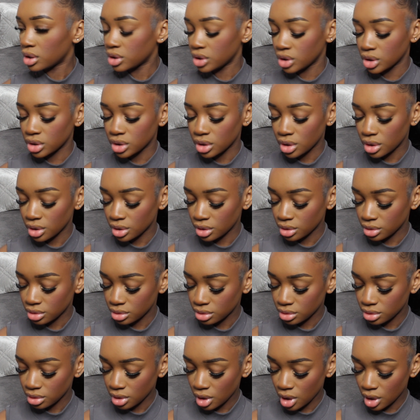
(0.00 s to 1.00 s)
you know,
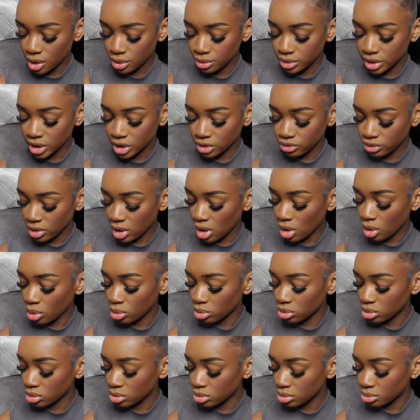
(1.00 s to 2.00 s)
holy grail